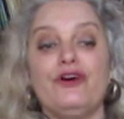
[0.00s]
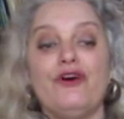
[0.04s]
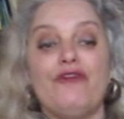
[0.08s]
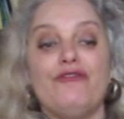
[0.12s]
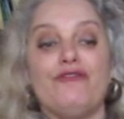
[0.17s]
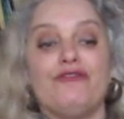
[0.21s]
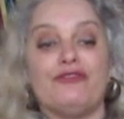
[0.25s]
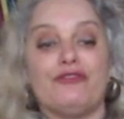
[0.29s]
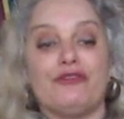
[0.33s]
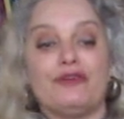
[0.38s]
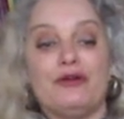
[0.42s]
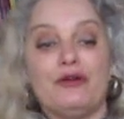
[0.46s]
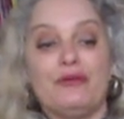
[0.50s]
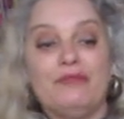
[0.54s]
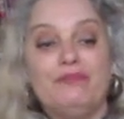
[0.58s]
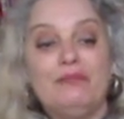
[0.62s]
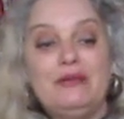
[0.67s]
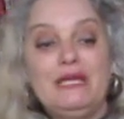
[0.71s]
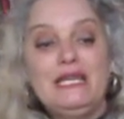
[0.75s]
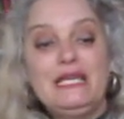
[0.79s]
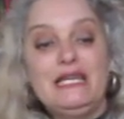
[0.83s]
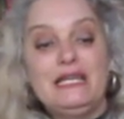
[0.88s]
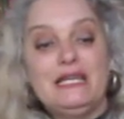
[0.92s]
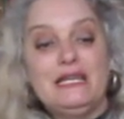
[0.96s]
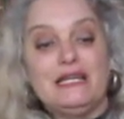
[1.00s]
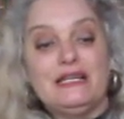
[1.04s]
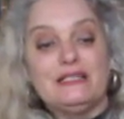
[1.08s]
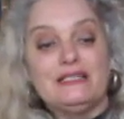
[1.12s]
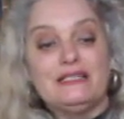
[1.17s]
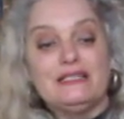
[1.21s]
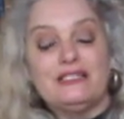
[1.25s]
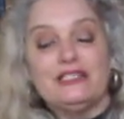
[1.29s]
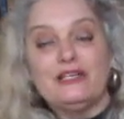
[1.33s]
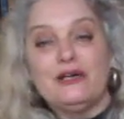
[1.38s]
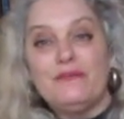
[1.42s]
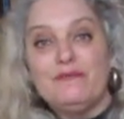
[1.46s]
offer, a meeting,
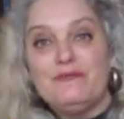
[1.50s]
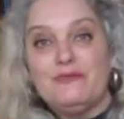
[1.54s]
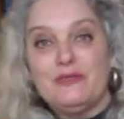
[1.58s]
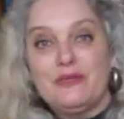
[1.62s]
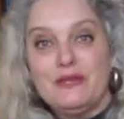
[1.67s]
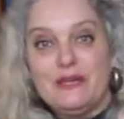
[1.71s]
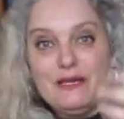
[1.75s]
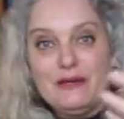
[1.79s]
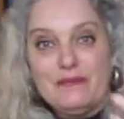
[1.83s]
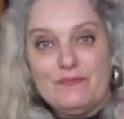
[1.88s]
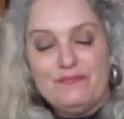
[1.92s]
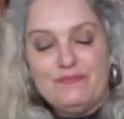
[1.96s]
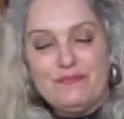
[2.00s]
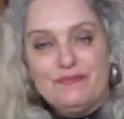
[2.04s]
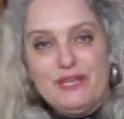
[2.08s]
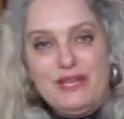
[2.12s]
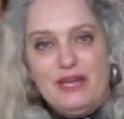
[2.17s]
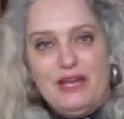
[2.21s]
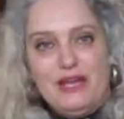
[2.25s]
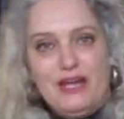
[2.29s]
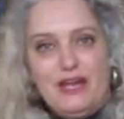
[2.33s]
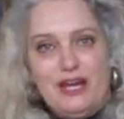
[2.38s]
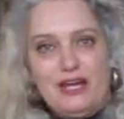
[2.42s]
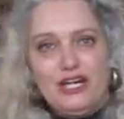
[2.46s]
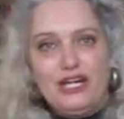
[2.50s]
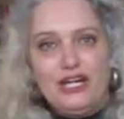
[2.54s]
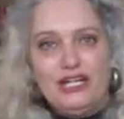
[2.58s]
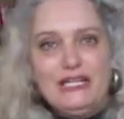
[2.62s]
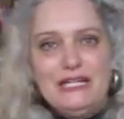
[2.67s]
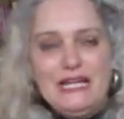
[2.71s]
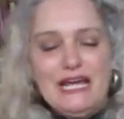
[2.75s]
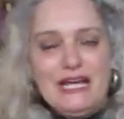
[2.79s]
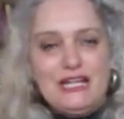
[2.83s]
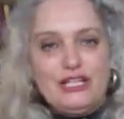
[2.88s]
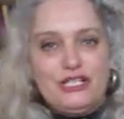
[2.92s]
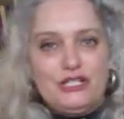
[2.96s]
something, a
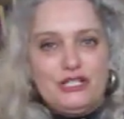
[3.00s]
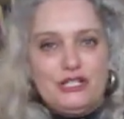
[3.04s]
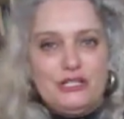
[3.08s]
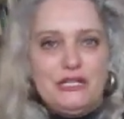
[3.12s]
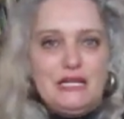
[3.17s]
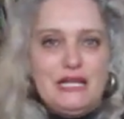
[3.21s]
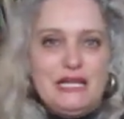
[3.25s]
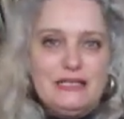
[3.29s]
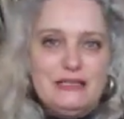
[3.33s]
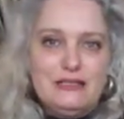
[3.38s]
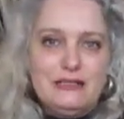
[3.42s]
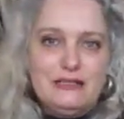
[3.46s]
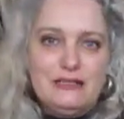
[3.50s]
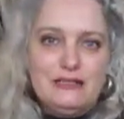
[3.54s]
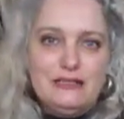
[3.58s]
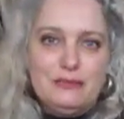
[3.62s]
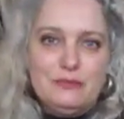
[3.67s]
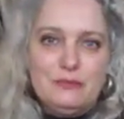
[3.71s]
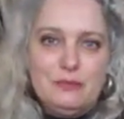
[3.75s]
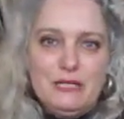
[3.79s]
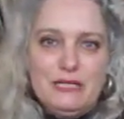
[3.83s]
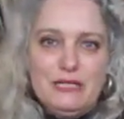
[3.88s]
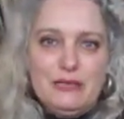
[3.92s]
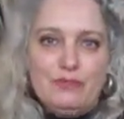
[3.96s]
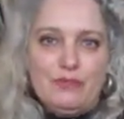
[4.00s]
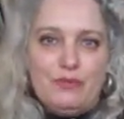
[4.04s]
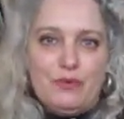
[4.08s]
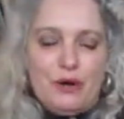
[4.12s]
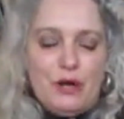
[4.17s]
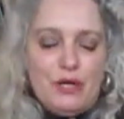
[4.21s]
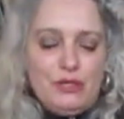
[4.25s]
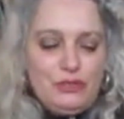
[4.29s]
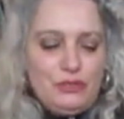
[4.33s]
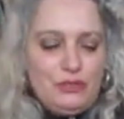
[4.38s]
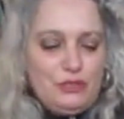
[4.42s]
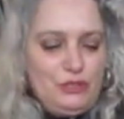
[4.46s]
connection that is being
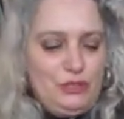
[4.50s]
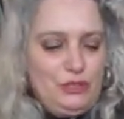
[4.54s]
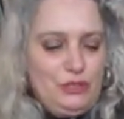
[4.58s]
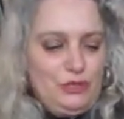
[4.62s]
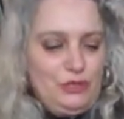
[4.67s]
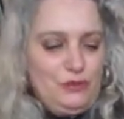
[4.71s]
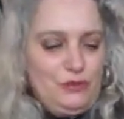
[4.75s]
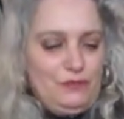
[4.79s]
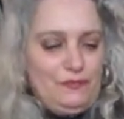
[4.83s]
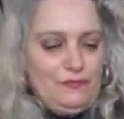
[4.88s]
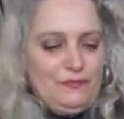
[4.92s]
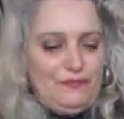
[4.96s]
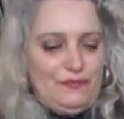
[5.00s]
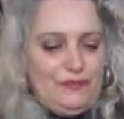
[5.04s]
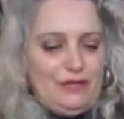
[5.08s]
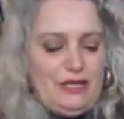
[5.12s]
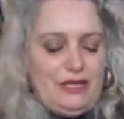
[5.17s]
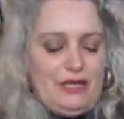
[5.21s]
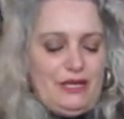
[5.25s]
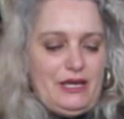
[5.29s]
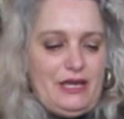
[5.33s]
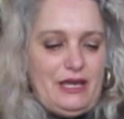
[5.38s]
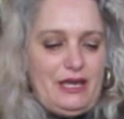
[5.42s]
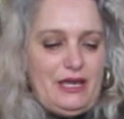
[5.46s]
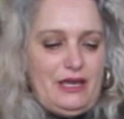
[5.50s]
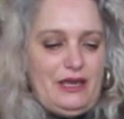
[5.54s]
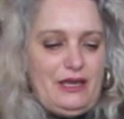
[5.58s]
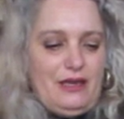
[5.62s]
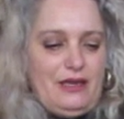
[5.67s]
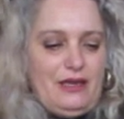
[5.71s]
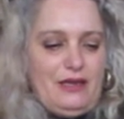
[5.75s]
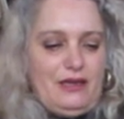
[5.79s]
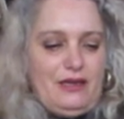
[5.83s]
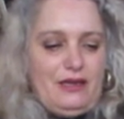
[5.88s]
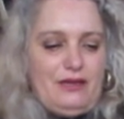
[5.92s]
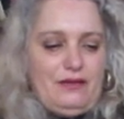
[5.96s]
brought to you.
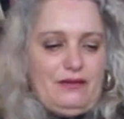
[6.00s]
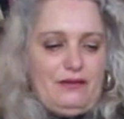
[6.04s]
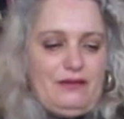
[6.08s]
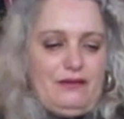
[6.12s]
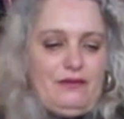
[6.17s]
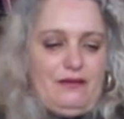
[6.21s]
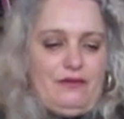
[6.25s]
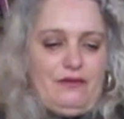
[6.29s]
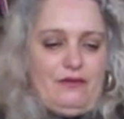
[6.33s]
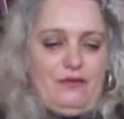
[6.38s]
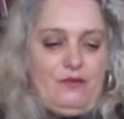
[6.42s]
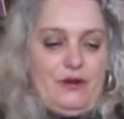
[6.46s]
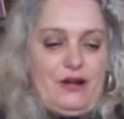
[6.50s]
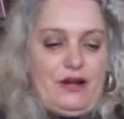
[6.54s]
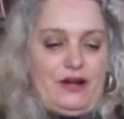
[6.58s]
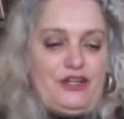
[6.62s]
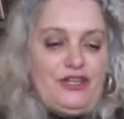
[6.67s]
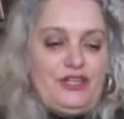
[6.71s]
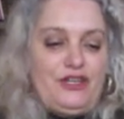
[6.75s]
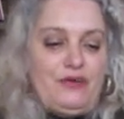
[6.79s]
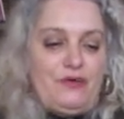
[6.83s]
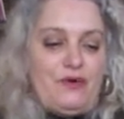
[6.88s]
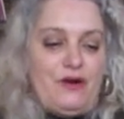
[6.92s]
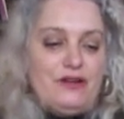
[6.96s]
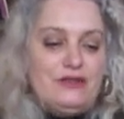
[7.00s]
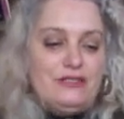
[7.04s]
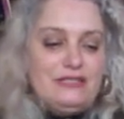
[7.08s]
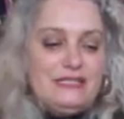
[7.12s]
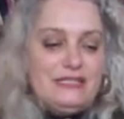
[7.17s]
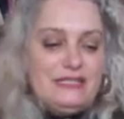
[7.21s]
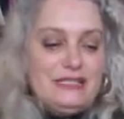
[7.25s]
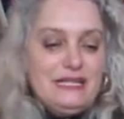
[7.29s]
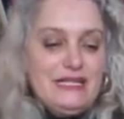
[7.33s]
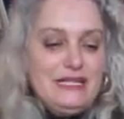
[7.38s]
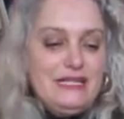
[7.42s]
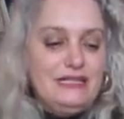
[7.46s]
Uh, where you are
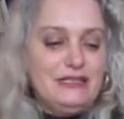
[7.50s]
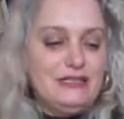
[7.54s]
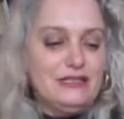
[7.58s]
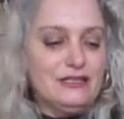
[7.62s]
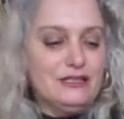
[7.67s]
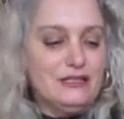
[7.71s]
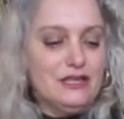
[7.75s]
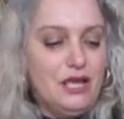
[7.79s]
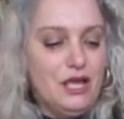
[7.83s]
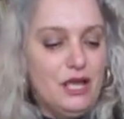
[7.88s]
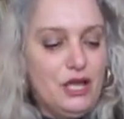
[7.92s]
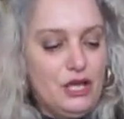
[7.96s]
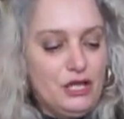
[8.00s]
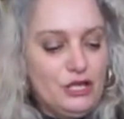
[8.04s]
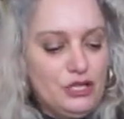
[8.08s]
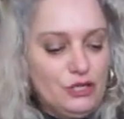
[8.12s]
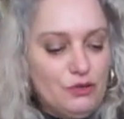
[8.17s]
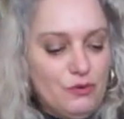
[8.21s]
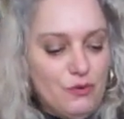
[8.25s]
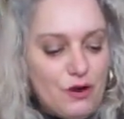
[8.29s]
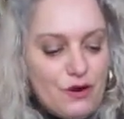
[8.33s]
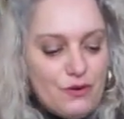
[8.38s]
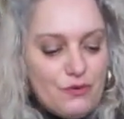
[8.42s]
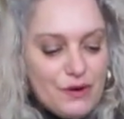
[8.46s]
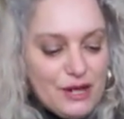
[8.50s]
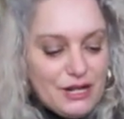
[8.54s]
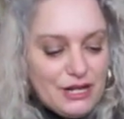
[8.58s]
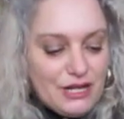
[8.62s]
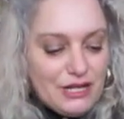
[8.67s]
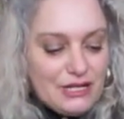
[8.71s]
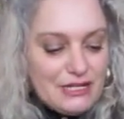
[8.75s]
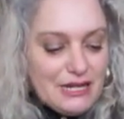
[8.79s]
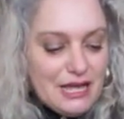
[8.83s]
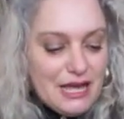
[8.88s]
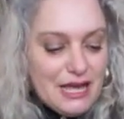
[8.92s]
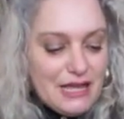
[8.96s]
seen, you are
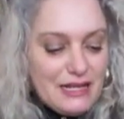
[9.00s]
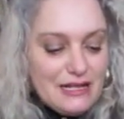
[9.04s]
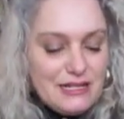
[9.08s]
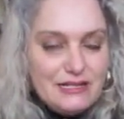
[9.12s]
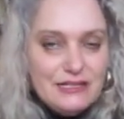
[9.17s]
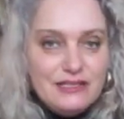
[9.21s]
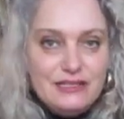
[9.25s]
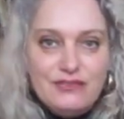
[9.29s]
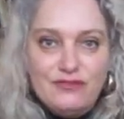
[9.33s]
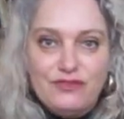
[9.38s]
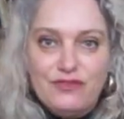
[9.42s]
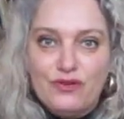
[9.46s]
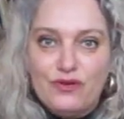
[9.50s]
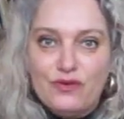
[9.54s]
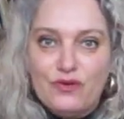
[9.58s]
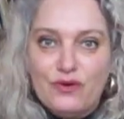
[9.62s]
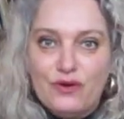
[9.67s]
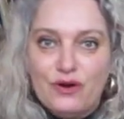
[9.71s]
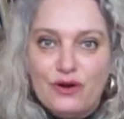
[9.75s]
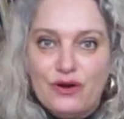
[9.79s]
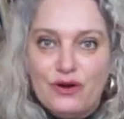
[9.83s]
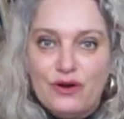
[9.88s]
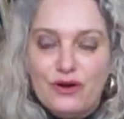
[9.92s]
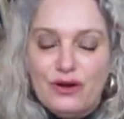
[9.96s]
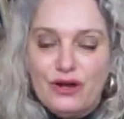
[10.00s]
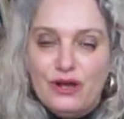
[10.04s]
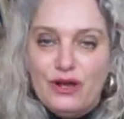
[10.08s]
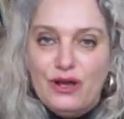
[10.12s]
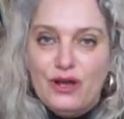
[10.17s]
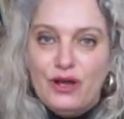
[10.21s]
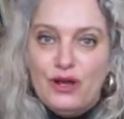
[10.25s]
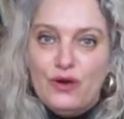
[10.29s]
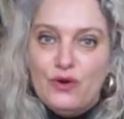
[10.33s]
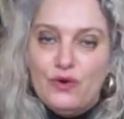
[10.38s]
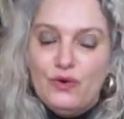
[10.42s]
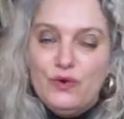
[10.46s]
recognized for
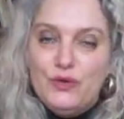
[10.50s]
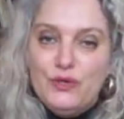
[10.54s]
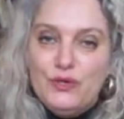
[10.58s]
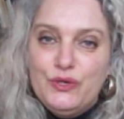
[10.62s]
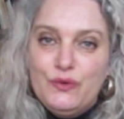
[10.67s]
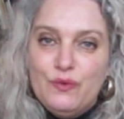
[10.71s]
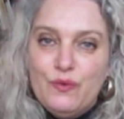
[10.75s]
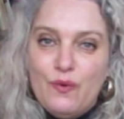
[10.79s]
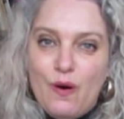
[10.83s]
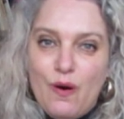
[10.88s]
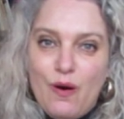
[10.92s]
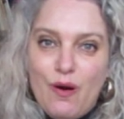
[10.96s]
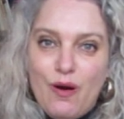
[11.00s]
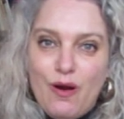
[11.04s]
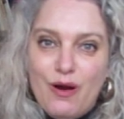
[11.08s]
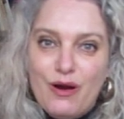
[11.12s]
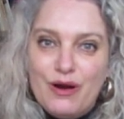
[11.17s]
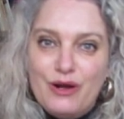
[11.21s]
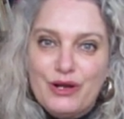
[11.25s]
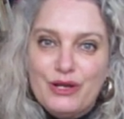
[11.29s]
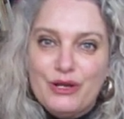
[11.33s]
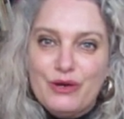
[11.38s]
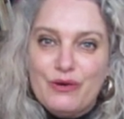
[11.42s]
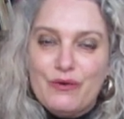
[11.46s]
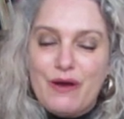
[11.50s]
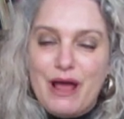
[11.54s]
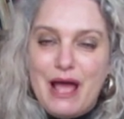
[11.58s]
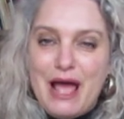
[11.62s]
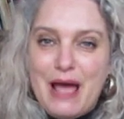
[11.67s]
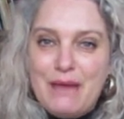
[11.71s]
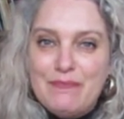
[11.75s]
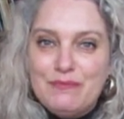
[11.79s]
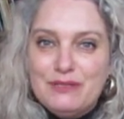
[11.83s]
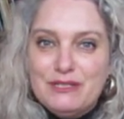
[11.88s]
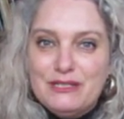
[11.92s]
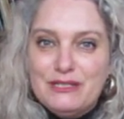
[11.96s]
who you are, your
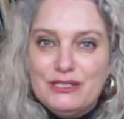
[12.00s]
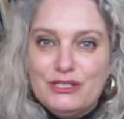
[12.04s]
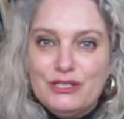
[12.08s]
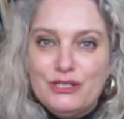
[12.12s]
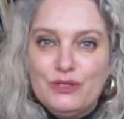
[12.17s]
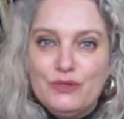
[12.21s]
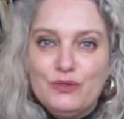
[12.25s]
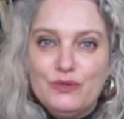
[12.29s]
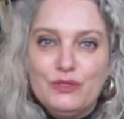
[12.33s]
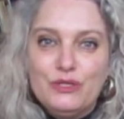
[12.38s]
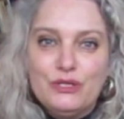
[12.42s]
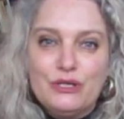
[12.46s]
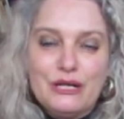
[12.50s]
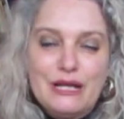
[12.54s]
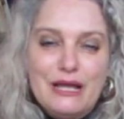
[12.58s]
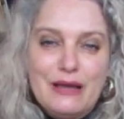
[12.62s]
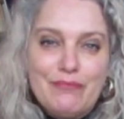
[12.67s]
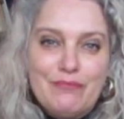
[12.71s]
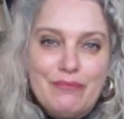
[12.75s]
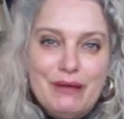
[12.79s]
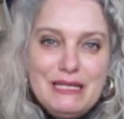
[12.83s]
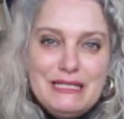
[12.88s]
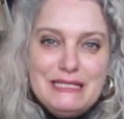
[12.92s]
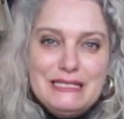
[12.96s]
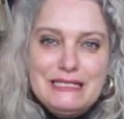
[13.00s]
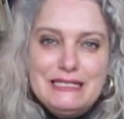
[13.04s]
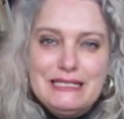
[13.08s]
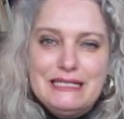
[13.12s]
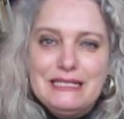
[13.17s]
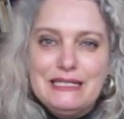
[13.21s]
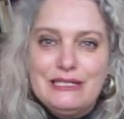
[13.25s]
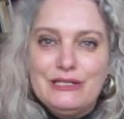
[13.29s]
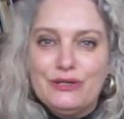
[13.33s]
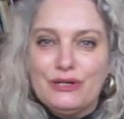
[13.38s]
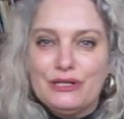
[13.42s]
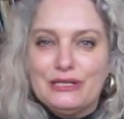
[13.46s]
aptitude, your
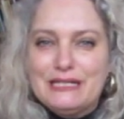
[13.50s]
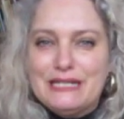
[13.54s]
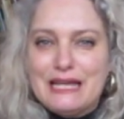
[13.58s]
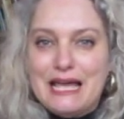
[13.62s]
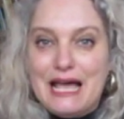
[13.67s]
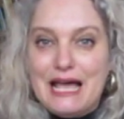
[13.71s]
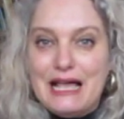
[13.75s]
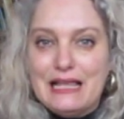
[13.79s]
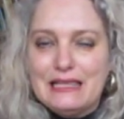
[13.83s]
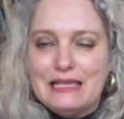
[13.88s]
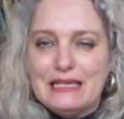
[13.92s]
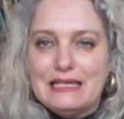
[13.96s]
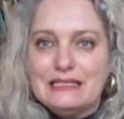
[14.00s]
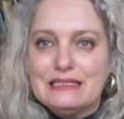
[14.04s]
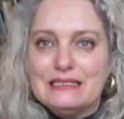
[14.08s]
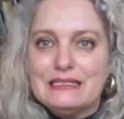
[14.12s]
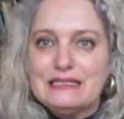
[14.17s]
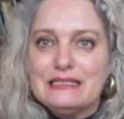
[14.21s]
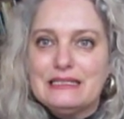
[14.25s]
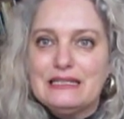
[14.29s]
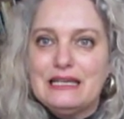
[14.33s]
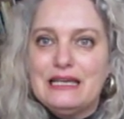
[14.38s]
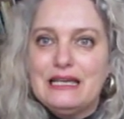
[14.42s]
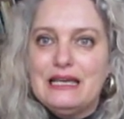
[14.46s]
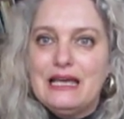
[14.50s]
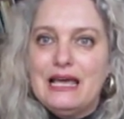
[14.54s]
capacity, your talent.